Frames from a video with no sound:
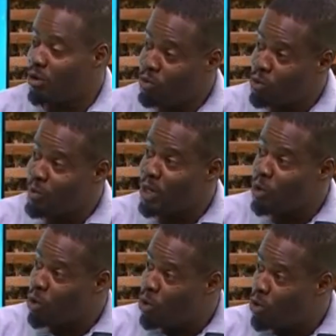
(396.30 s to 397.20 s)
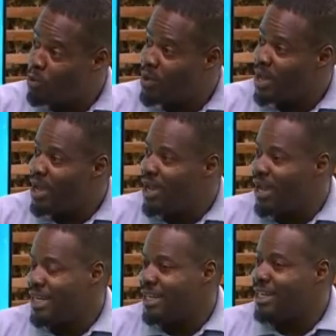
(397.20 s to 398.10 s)
women go home
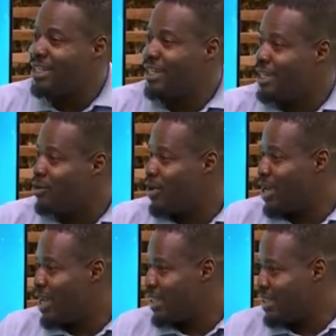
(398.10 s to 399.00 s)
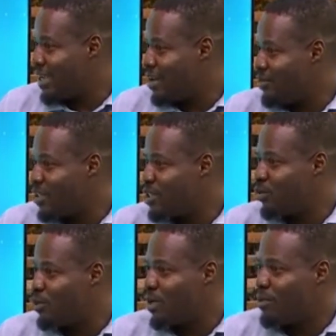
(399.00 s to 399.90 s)
and then later they realize they have this
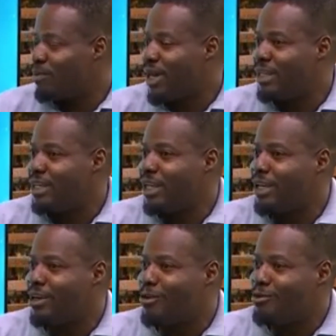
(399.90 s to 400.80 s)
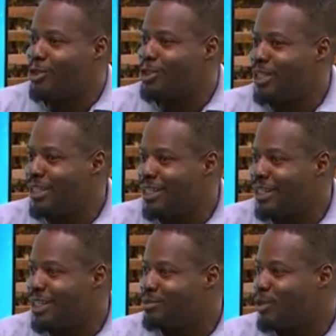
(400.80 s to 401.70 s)
problem. But the unfortunate
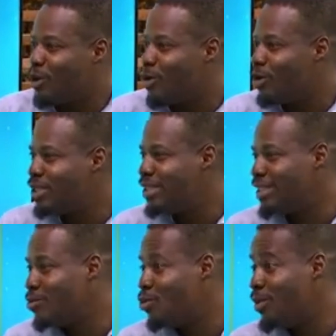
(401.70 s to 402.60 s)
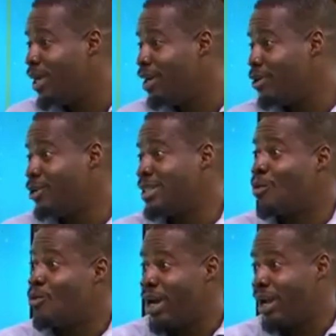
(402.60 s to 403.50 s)
thing is, because some women are not
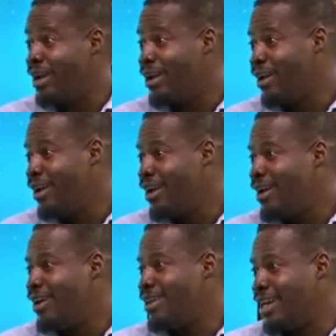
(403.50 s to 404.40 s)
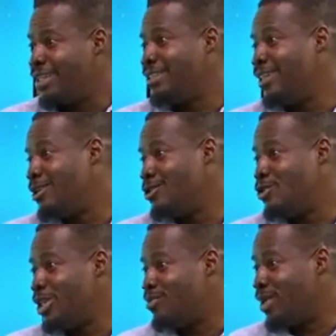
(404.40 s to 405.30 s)
aware that there's
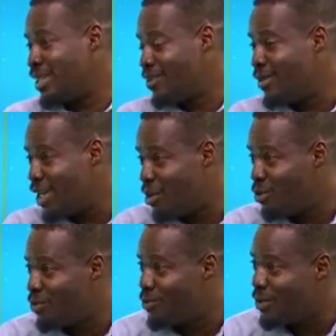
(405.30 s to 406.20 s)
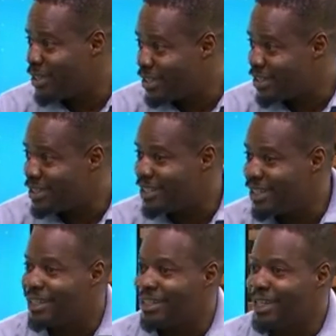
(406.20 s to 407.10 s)
treatment available for this,
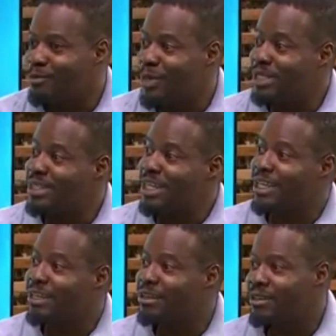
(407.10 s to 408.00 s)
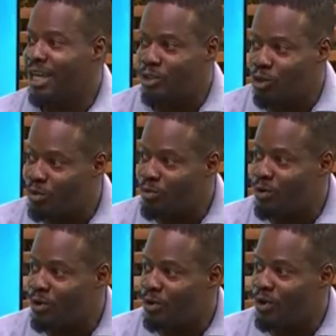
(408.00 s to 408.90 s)
then they may stay at home
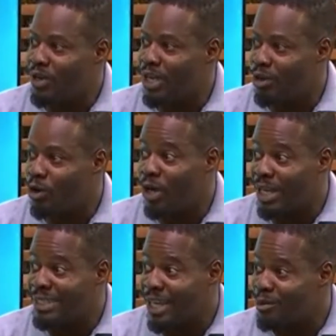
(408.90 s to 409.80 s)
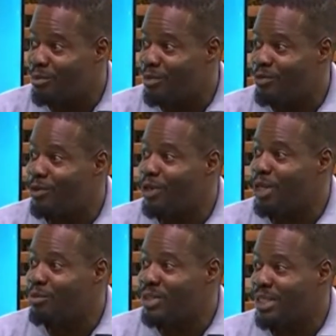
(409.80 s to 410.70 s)
for a longer time before they
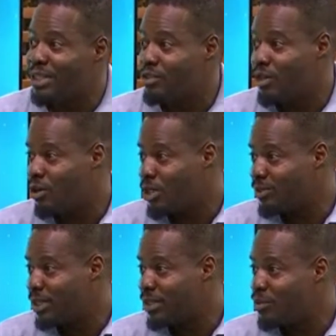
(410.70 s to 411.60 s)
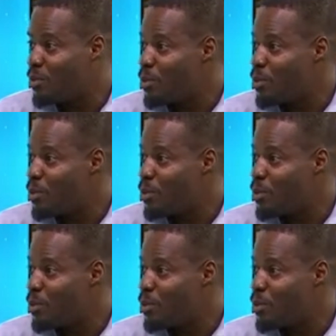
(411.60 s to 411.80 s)
present to the hospital.